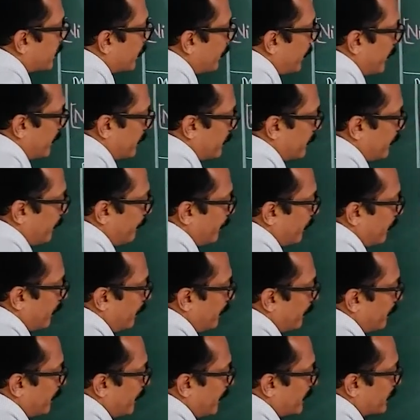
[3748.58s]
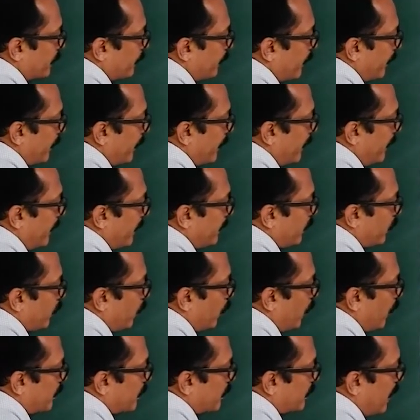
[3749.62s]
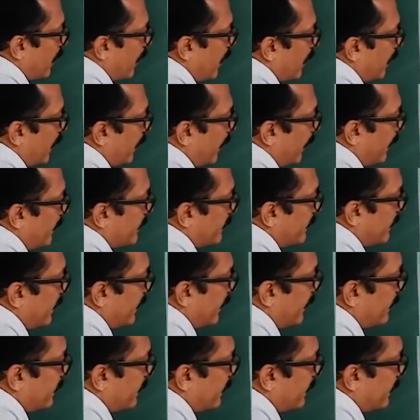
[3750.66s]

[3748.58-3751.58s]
place. These 5 electrons are arranged like